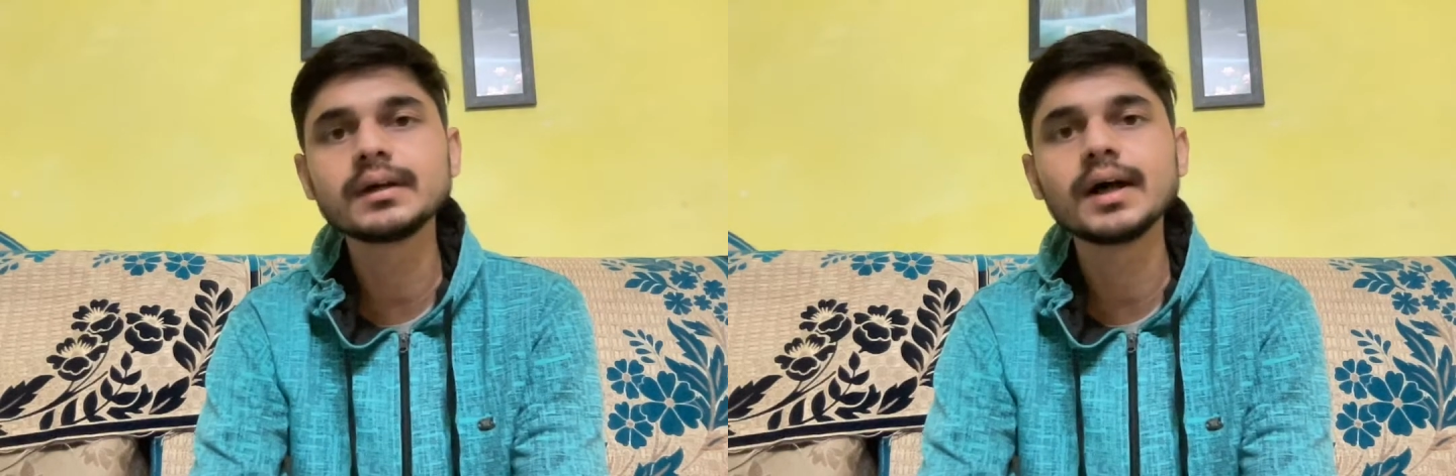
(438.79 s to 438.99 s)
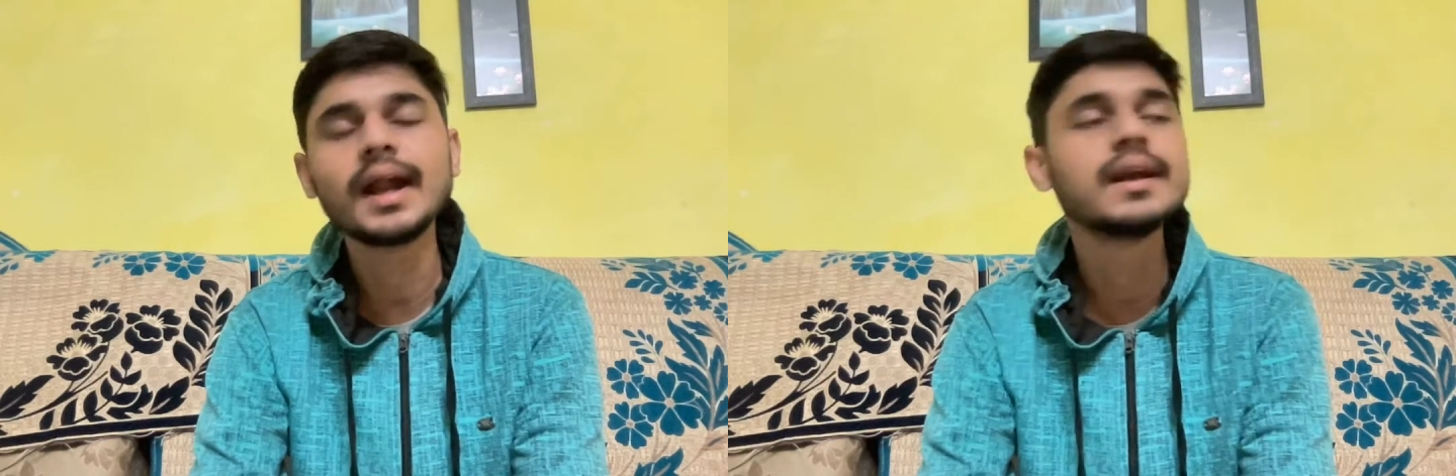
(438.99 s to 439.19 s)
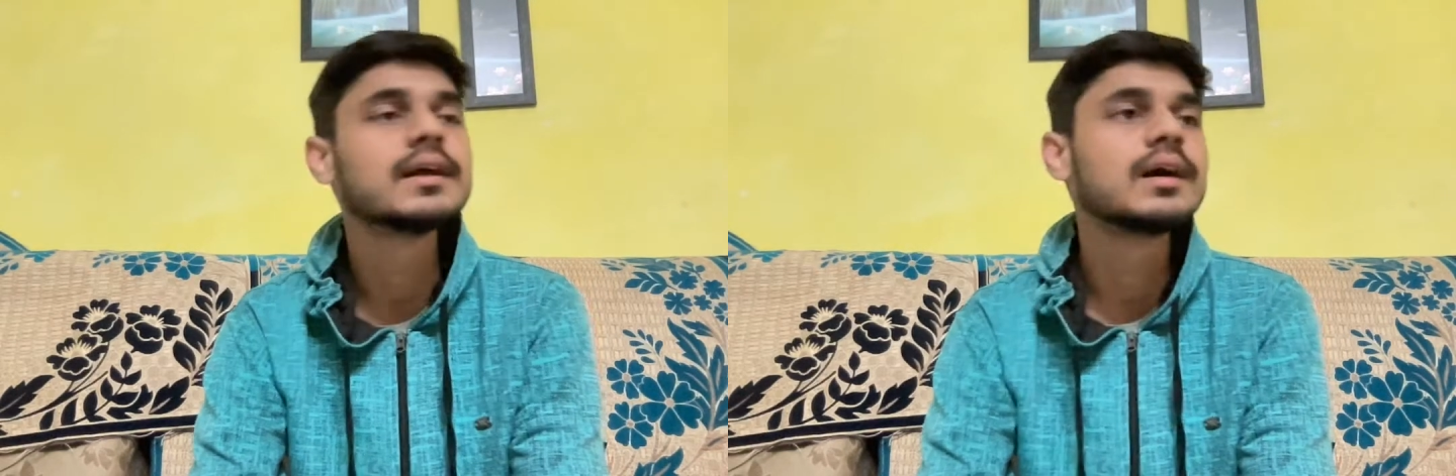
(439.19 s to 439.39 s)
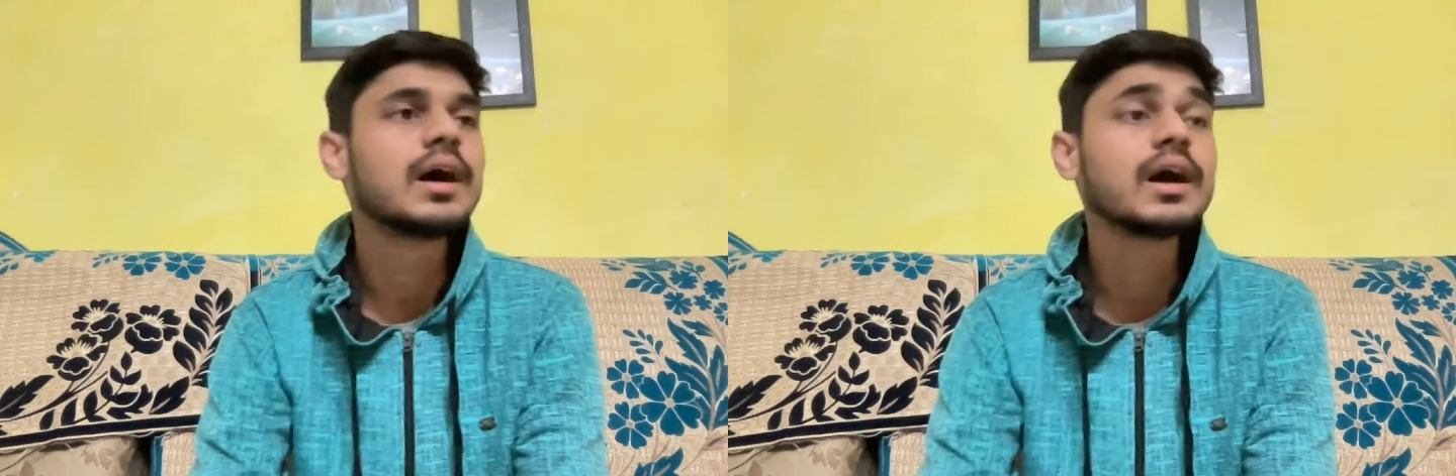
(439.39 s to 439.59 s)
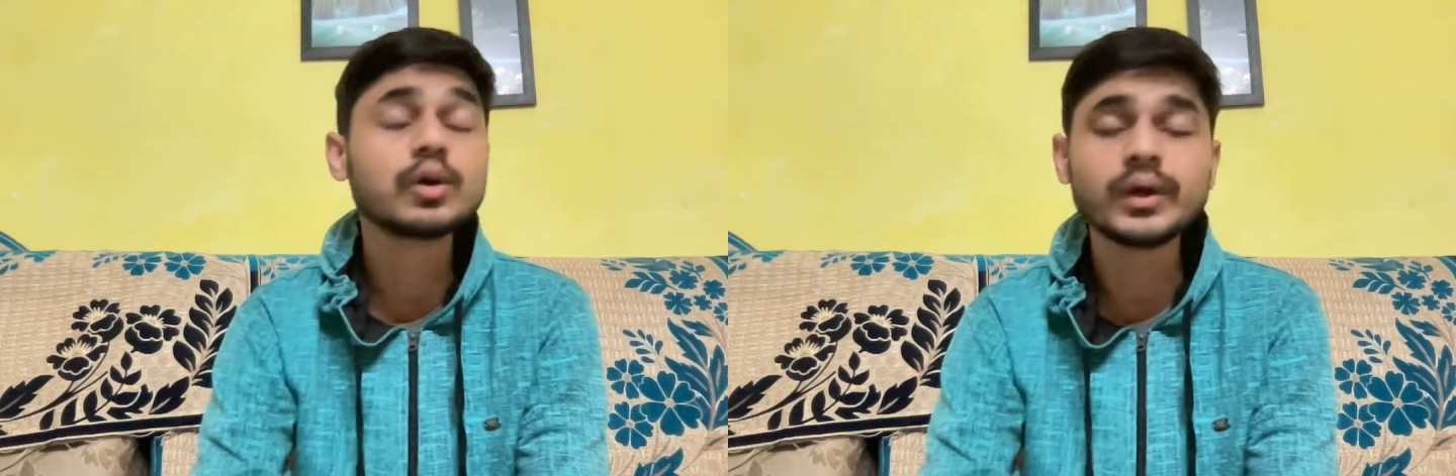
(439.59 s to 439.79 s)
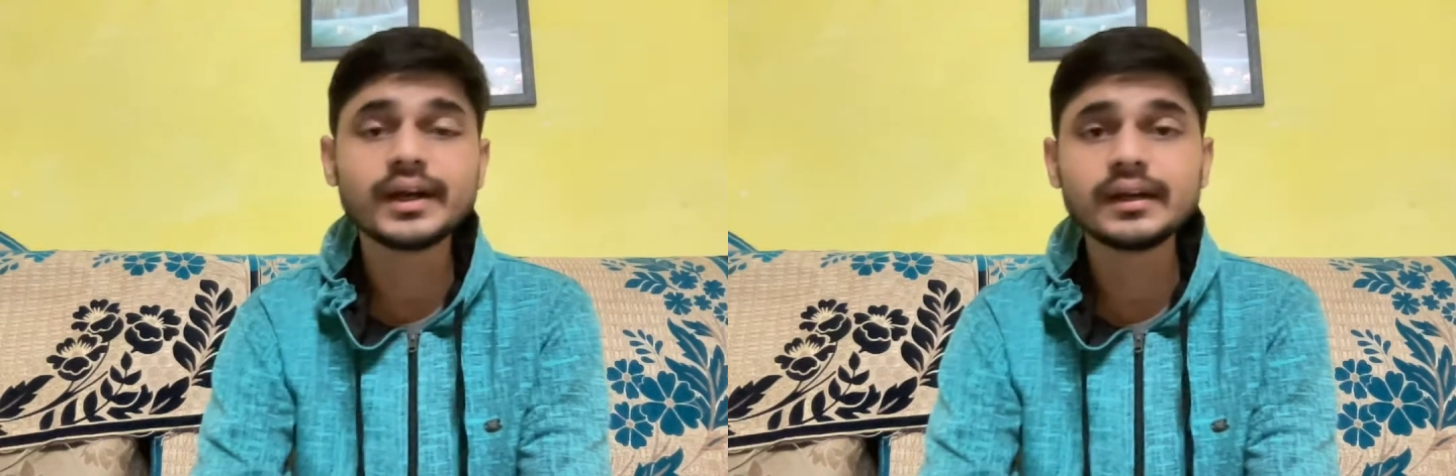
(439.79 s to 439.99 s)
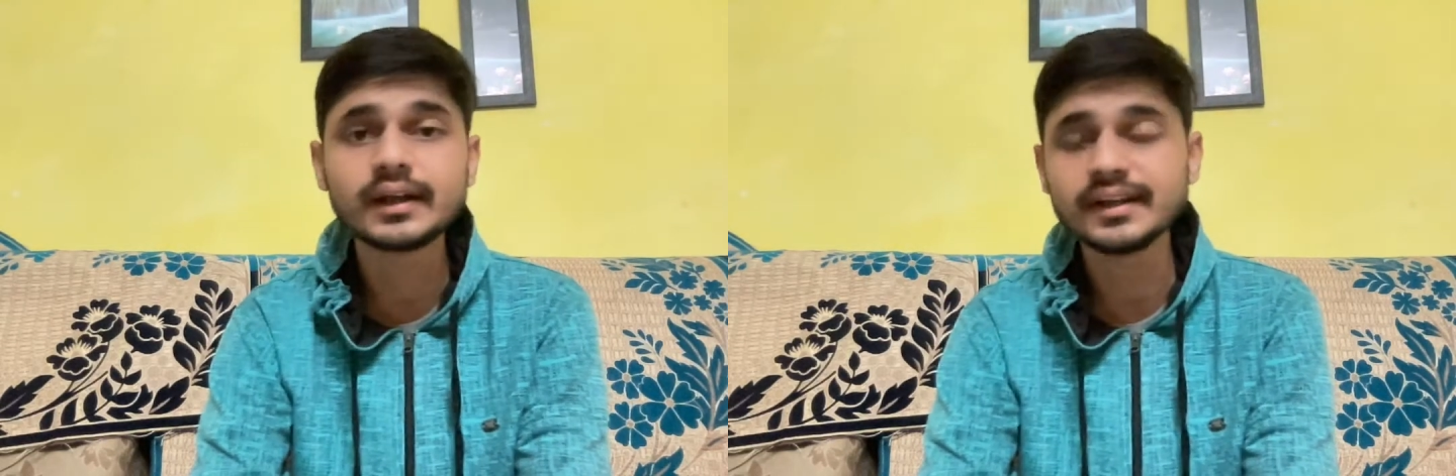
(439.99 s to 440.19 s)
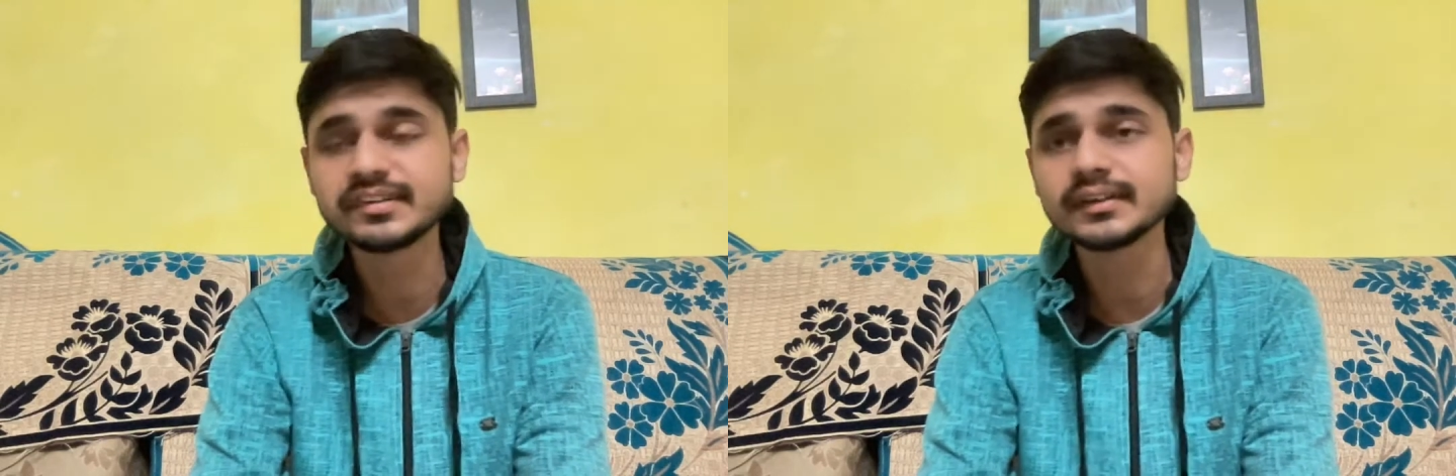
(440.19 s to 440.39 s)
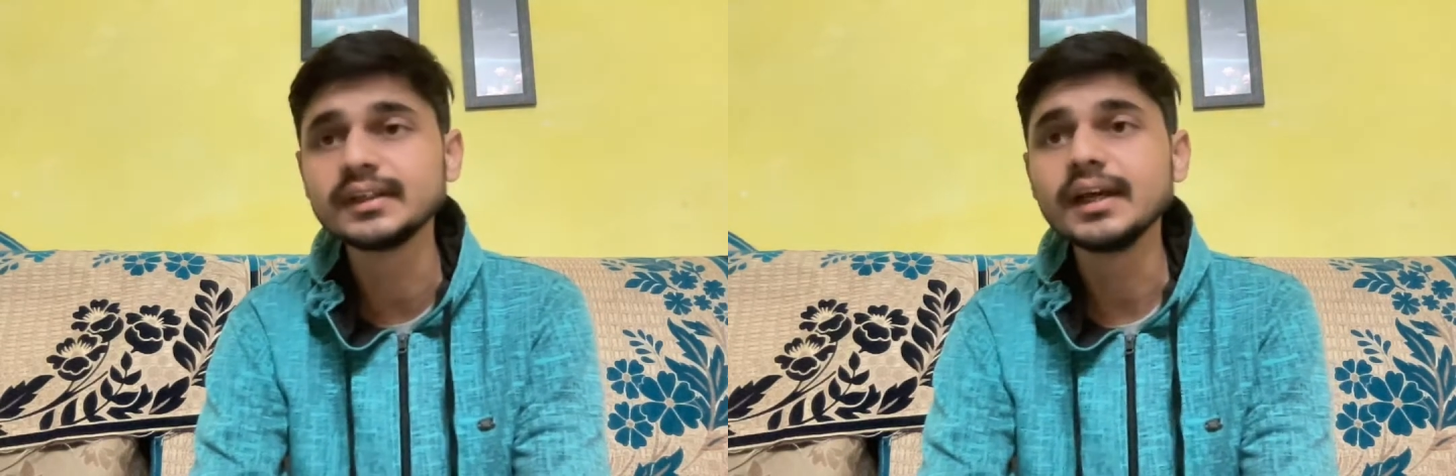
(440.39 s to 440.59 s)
and a good interest